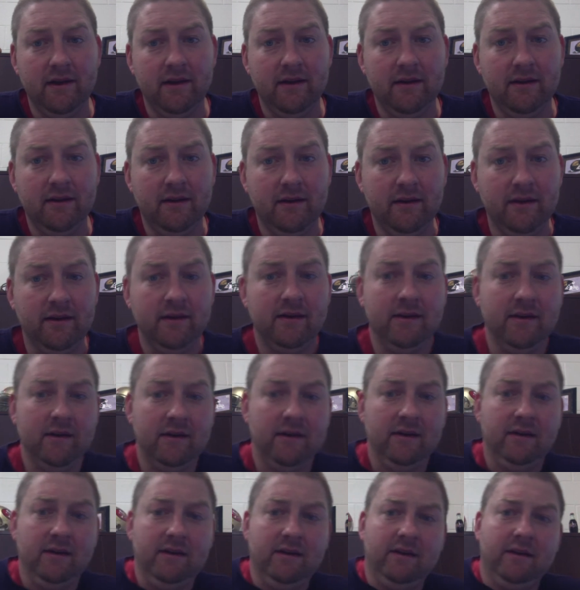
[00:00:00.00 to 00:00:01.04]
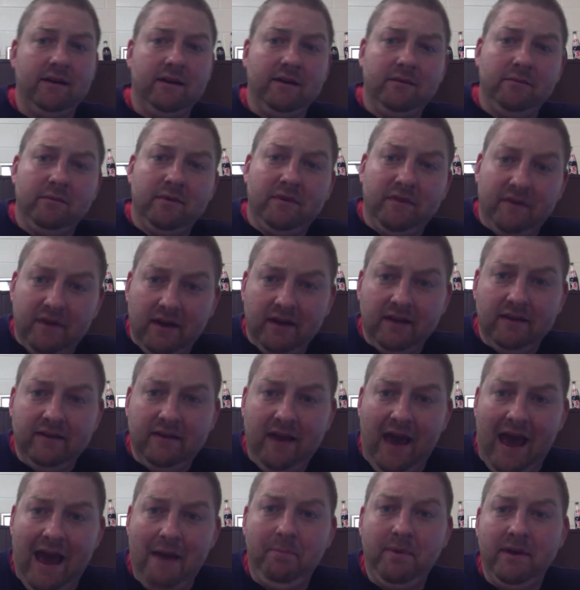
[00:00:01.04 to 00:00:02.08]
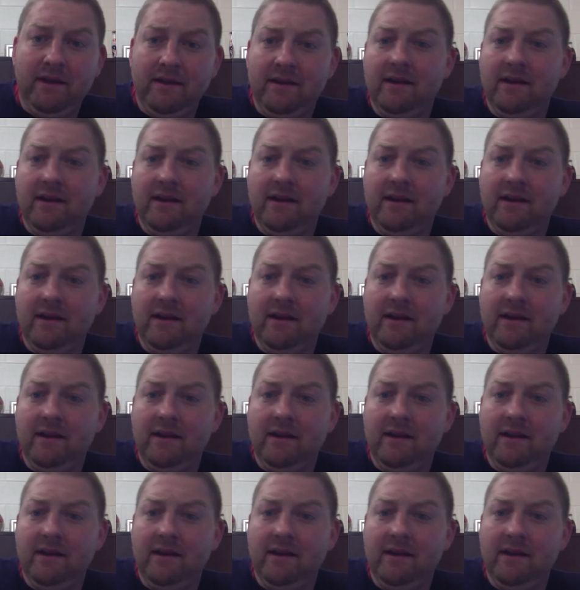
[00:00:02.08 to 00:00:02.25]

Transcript: and stays happy